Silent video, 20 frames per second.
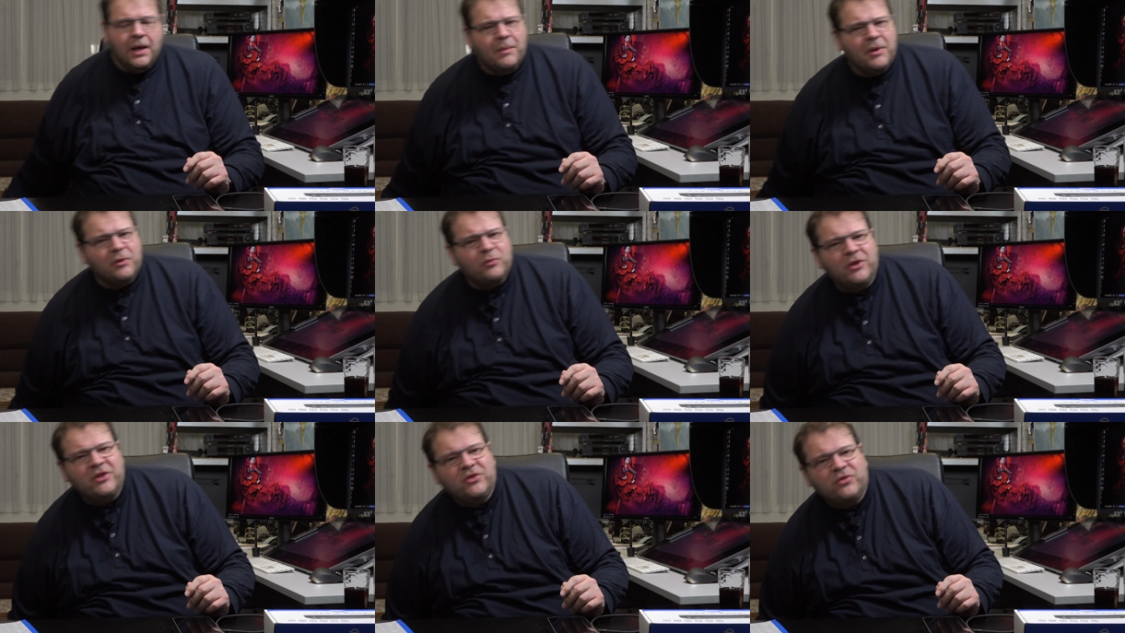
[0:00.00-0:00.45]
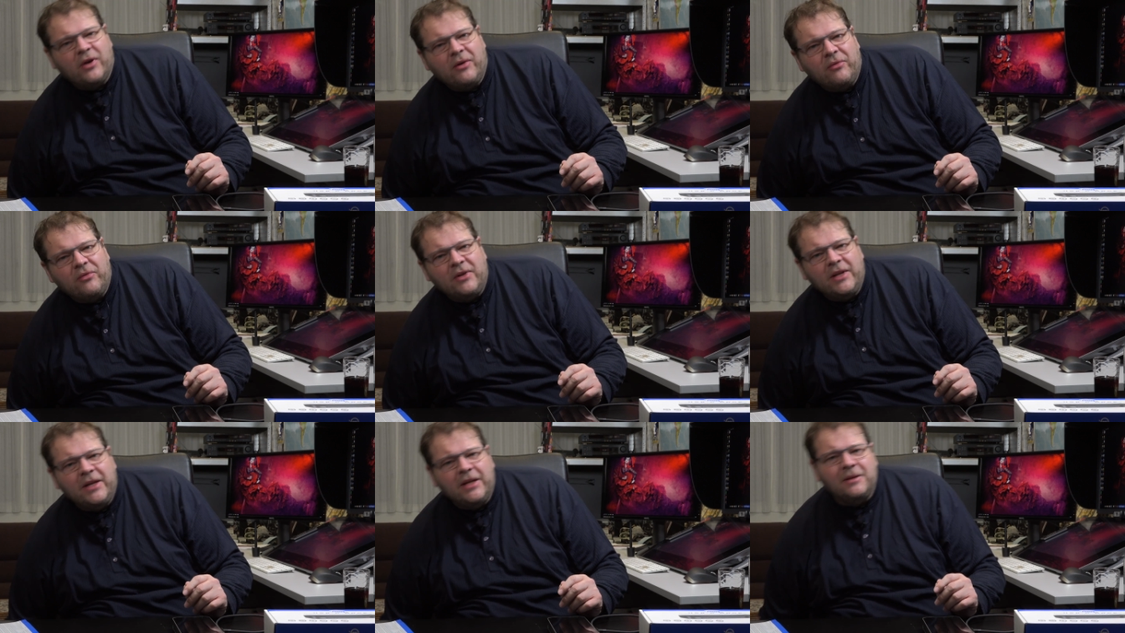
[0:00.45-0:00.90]
But when
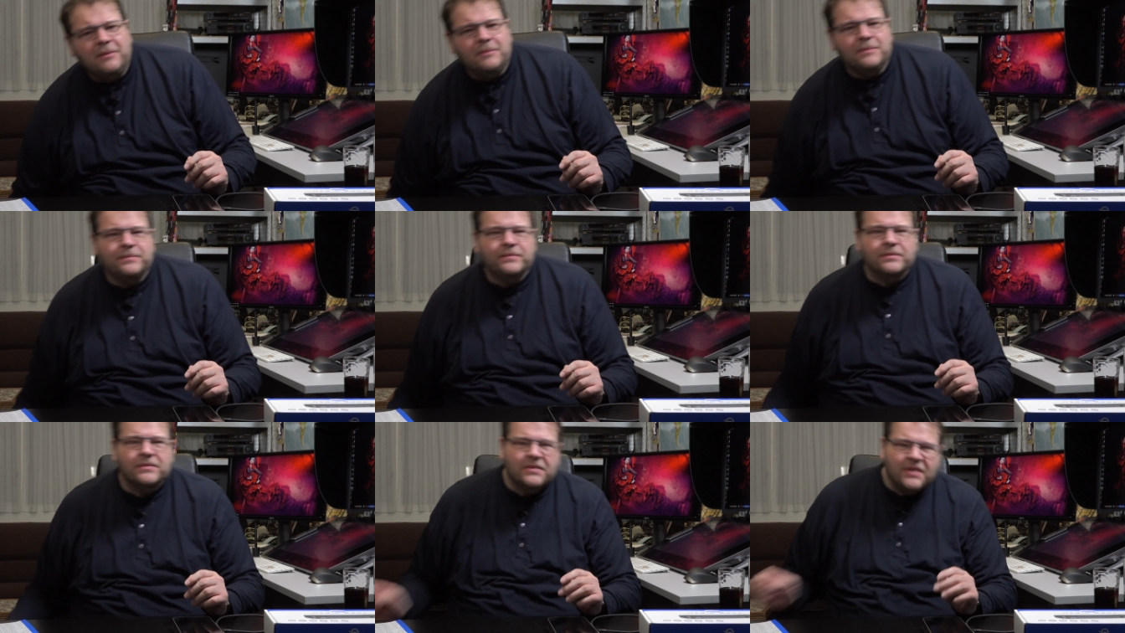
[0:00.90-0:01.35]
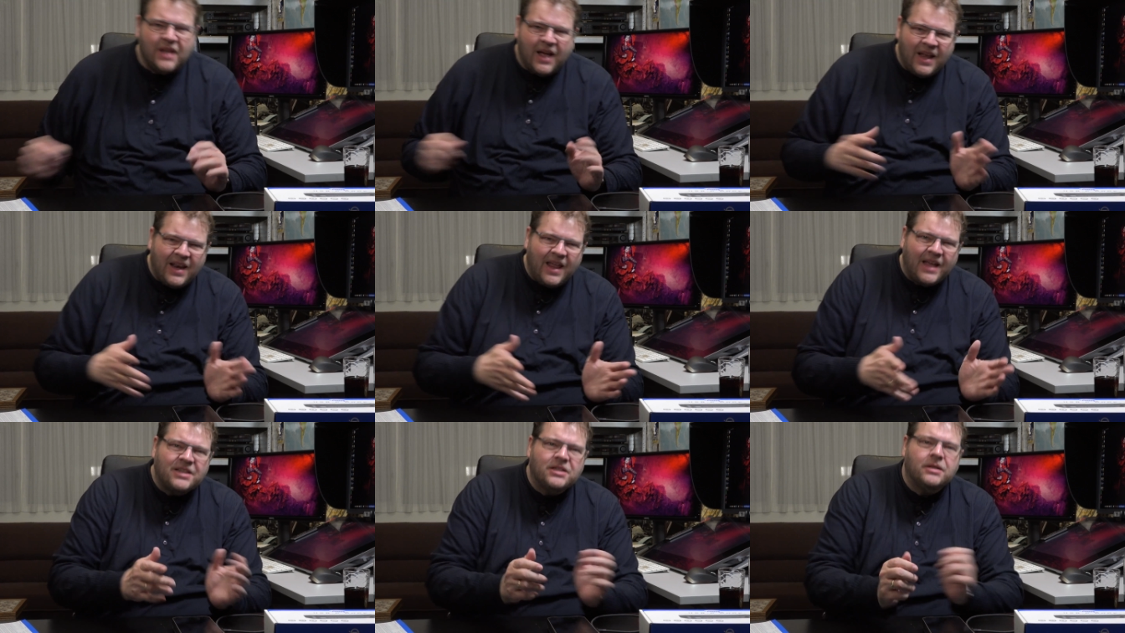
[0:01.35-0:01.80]
traveling,
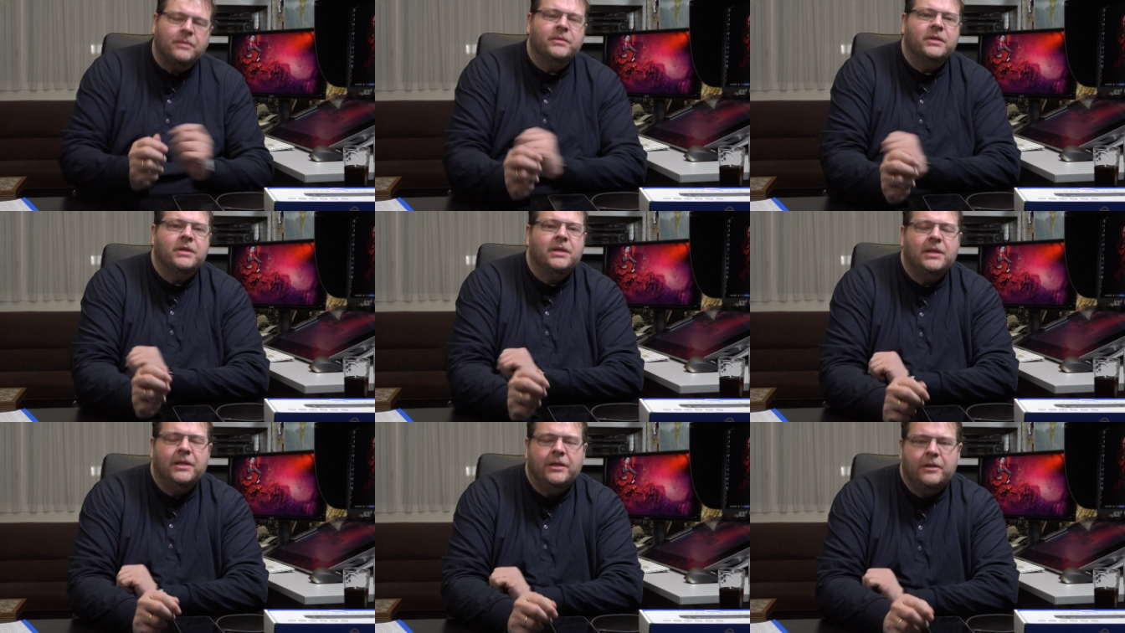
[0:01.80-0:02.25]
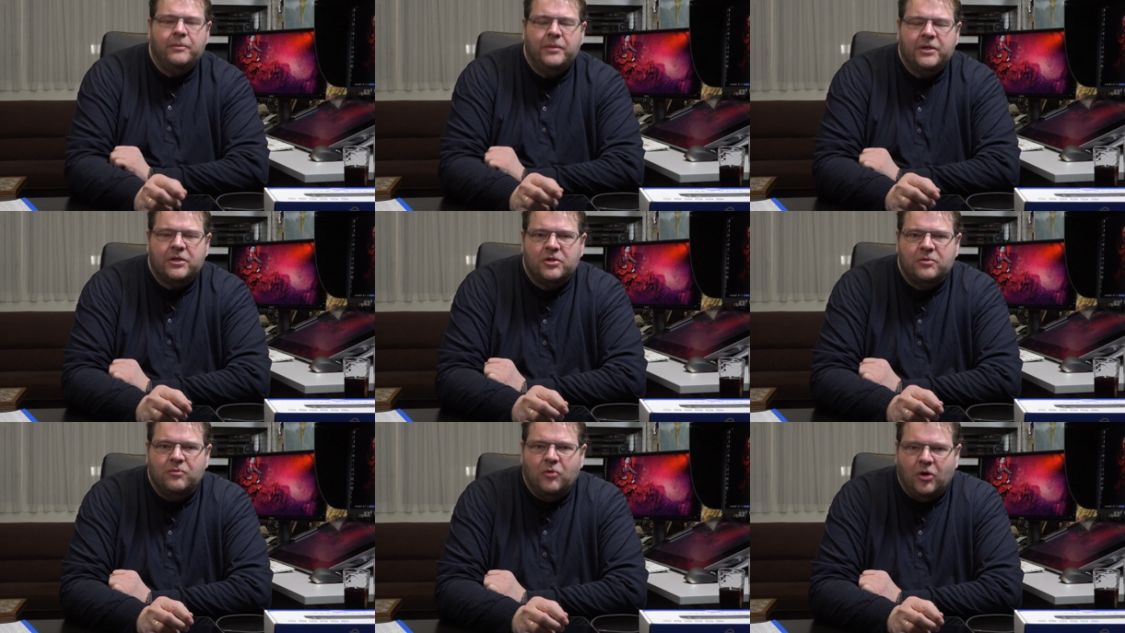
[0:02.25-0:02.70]
I like something a little
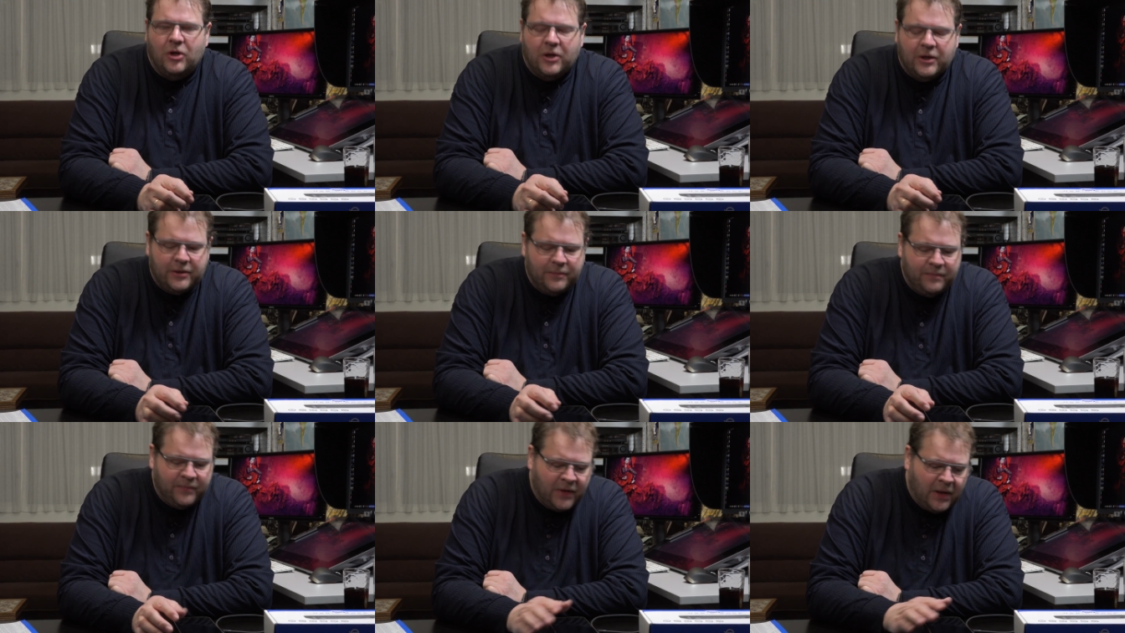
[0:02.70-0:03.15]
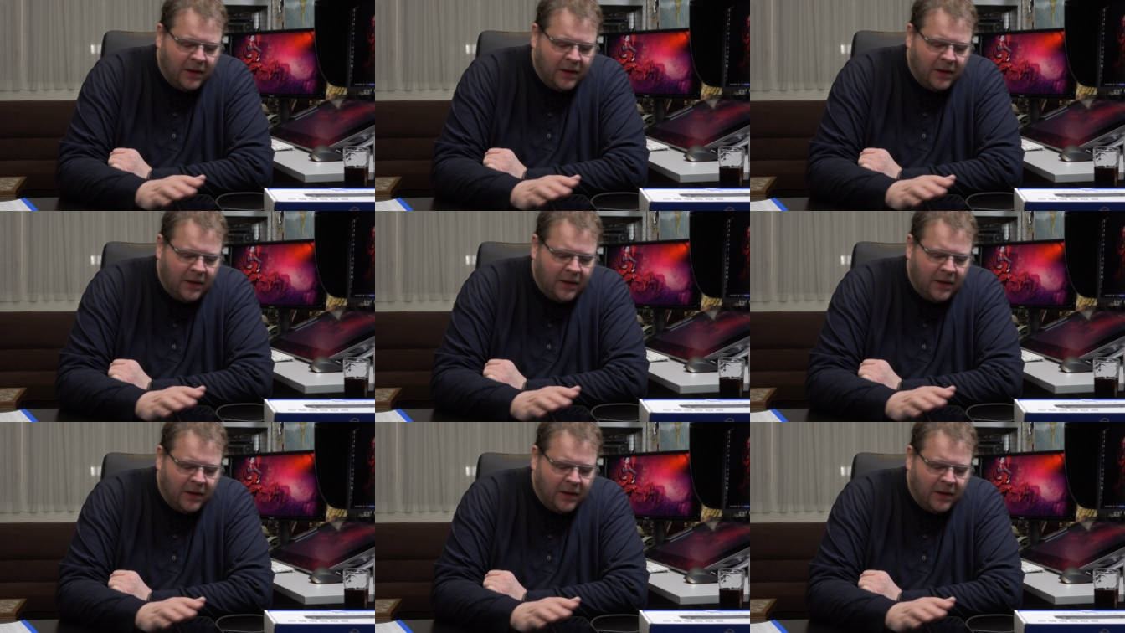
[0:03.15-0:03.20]
bit smaller.